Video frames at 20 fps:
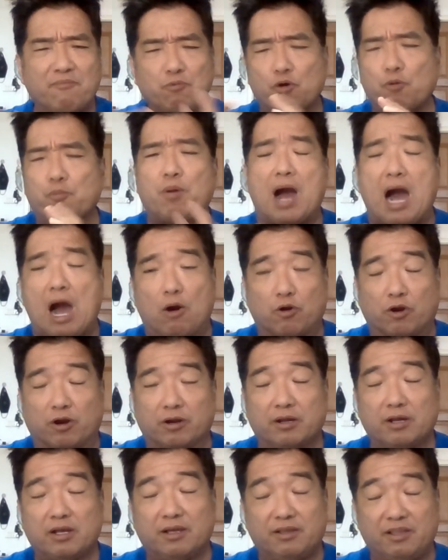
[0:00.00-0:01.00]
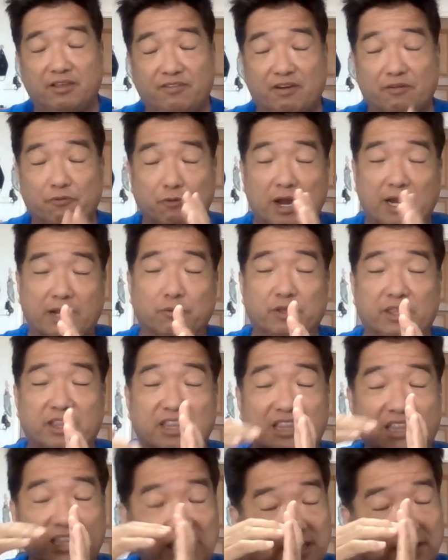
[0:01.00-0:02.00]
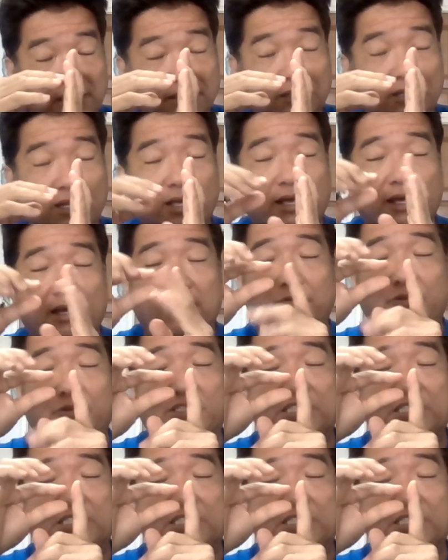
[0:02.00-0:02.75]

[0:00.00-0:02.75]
more power. You got a racket with